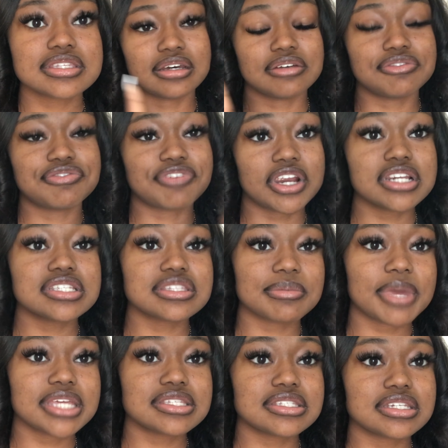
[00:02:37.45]
The first
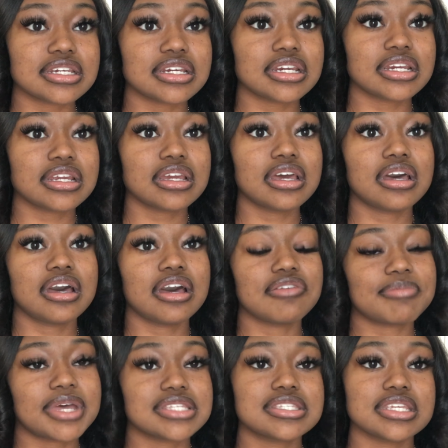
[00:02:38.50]
semester of
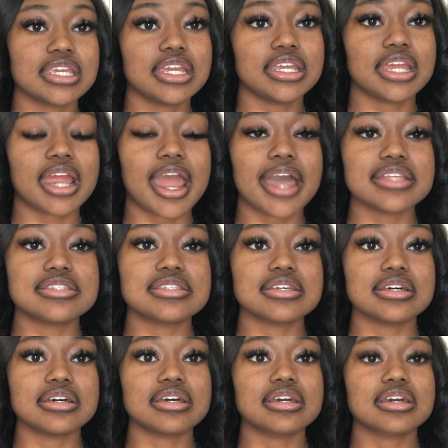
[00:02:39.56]
my senior year, I
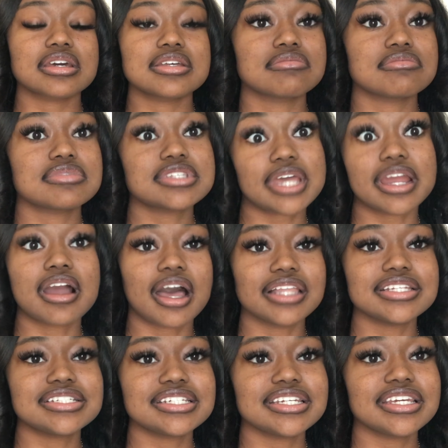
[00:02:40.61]
took
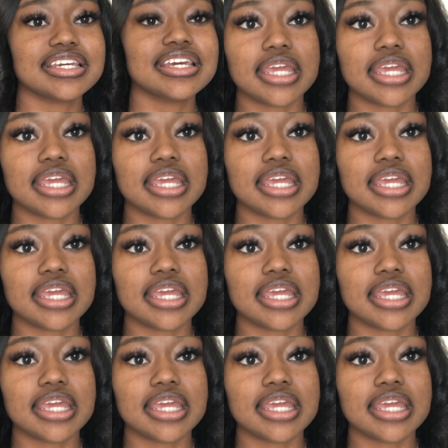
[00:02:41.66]
psychology,